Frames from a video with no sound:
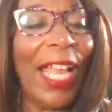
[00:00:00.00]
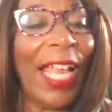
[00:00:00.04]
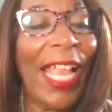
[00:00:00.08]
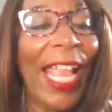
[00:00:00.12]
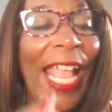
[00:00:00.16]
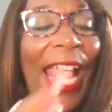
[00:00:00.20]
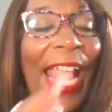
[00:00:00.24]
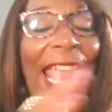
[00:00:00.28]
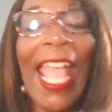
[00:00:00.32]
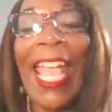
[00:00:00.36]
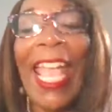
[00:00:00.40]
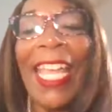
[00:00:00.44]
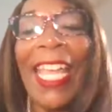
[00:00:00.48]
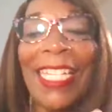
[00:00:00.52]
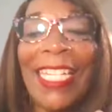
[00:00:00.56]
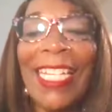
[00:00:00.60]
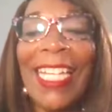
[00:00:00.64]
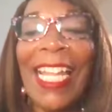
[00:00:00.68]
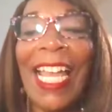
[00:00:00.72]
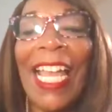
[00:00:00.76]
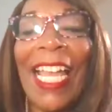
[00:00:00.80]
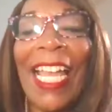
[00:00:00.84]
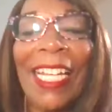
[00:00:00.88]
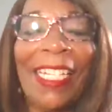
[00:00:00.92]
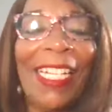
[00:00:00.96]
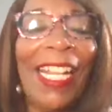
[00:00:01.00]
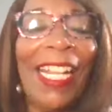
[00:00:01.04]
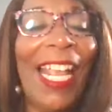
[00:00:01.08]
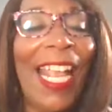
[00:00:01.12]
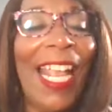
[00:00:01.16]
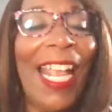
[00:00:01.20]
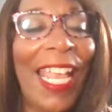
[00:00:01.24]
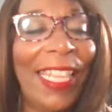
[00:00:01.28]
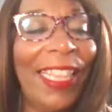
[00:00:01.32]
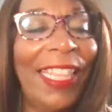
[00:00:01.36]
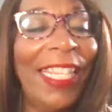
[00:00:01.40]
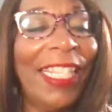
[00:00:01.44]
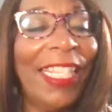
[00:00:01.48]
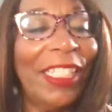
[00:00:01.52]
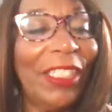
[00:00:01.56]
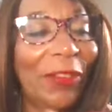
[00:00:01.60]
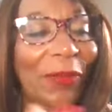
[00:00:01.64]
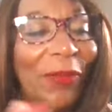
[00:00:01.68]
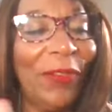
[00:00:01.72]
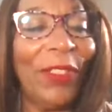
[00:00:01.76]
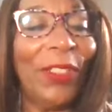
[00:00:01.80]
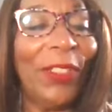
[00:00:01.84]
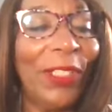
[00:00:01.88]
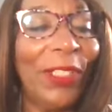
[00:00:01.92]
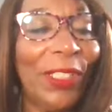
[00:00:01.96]
I had not had
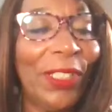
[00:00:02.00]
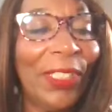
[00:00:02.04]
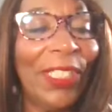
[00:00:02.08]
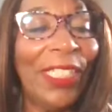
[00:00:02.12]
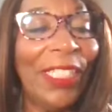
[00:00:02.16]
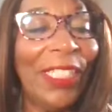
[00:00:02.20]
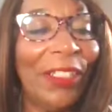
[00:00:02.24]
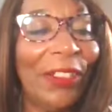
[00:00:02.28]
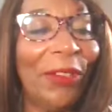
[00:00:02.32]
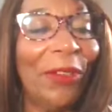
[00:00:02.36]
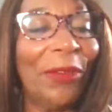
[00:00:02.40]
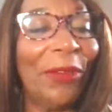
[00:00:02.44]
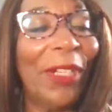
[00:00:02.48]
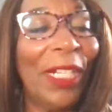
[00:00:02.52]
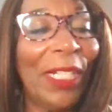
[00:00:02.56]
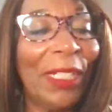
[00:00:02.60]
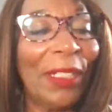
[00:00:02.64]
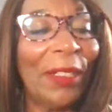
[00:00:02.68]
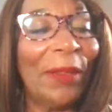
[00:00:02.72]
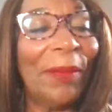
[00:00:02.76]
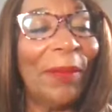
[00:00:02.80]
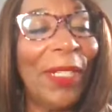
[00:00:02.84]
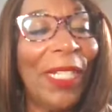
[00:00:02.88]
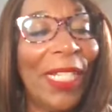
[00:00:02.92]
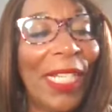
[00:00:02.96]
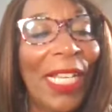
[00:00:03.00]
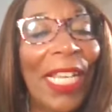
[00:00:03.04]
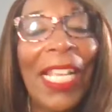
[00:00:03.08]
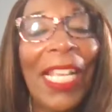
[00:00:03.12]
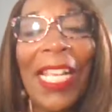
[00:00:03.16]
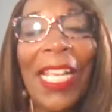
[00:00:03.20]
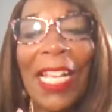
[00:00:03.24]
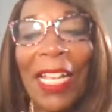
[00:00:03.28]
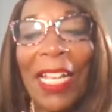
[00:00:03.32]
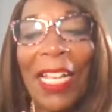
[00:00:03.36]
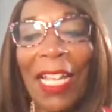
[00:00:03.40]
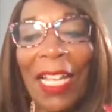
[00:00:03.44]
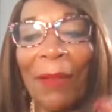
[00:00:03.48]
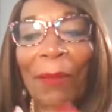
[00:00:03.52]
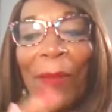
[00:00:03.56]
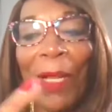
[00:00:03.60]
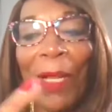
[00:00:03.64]
this full hysterectomy. My